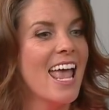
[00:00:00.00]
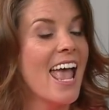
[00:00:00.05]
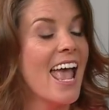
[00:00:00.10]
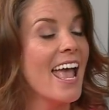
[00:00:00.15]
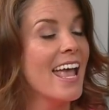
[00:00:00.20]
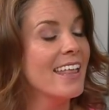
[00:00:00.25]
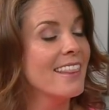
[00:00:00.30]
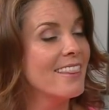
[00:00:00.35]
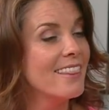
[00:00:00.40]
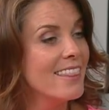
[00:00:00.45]

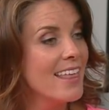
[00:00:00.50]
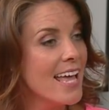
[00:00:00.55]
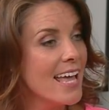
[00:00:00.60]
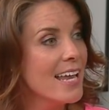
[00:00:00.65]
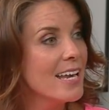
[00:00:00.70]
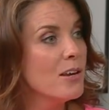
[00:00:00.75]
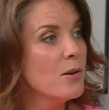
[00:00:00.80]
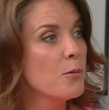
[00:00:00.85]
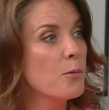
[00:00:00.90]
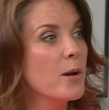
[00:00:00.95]
And
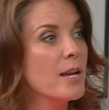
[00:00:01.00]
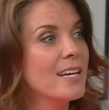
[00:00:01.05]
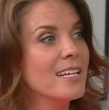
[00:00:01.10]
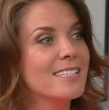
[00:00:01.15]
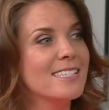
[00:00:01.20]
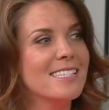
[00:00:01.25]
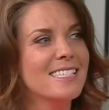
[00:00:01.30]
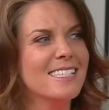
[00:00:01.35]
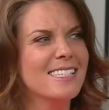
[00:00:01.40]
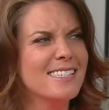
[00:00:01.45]
then when
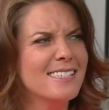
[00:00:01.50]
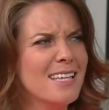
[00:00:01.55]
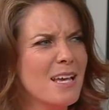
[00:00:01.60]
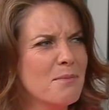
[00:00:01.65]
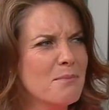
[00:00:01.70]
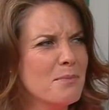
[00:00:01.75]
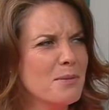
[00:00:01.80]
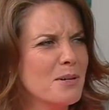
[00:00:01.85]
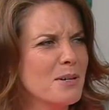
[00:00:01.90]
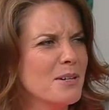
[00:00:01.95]
it's
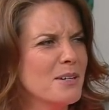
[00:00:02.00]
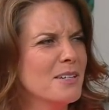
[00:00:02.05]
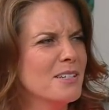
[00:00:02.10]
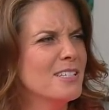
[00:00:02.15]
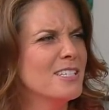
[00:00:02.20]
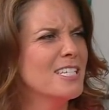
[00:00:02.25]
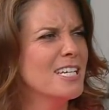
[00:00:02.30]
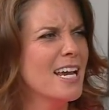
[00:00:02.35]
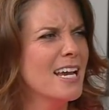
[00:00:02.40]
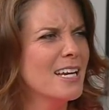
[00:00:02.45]
December,
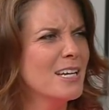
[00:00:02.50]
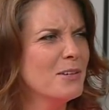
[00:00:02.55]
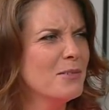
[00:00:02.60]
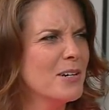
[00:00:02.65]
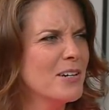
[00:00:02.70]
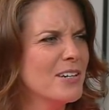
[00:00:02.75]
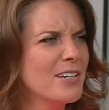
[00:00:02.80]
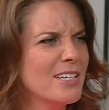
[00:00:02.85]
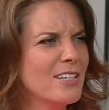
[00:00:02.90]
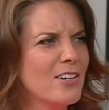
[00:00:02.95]

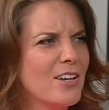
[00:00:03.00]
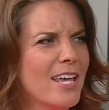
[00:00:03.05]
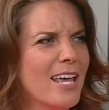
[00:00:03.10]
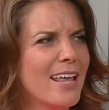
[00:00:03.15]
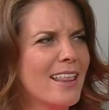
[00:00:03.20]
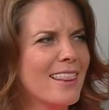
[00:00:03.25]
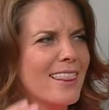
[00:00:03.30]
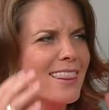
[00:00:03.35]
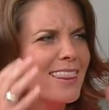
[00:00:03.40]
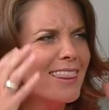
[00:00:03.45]
January, and you
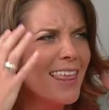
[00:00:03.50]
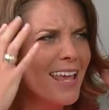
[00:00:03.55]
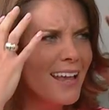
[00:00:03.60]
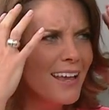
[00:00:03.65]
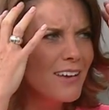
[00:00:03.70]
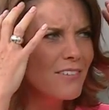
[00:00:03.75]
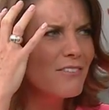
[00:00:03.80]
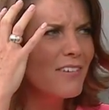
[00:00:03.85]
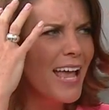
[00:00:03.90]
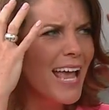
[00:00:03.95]
can't think
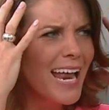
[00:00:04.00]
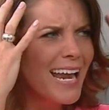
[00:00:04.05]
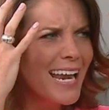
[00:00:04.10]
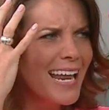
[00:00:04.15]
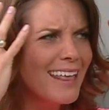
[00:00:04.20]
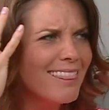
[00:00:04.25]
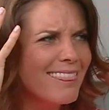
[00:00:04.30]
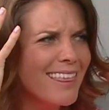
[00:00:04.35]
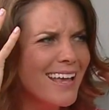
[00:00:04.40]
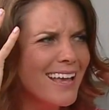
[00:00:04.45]
of
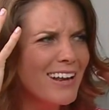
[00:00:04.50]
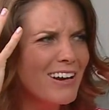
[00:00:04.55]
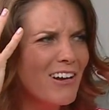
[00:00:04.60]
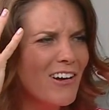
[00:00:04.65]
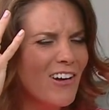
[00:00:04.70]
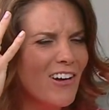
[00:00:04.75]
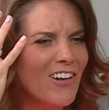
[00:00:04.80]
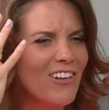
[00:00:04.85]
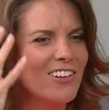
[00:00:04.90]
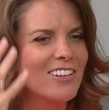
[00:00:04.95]
anything at
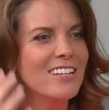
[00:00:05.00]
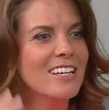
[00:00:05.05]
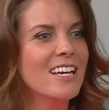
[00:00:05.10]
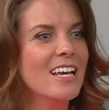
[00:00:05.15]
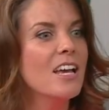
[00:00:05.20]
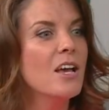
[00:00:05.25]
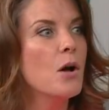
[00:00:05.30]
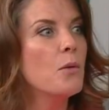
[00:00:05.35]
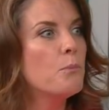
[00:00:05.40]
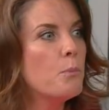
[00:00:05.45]
all,
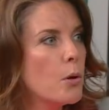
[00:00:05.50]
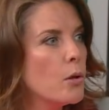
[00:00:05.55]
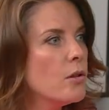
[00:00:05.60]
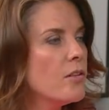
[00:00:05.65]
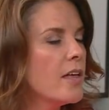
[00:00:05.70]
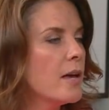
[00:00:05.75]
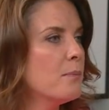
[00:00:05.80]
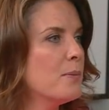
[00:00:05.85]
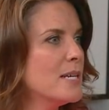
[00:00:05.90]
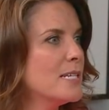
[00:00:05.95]
yeah pull
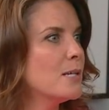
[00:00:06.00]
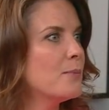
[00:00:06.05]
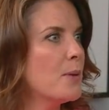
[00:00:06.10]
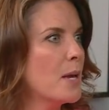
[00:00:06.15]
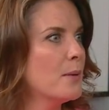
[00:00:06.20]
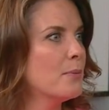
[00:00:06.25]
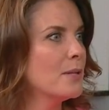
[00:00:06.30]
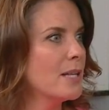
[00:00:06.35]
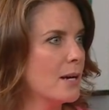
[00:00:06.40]
that piece of paper,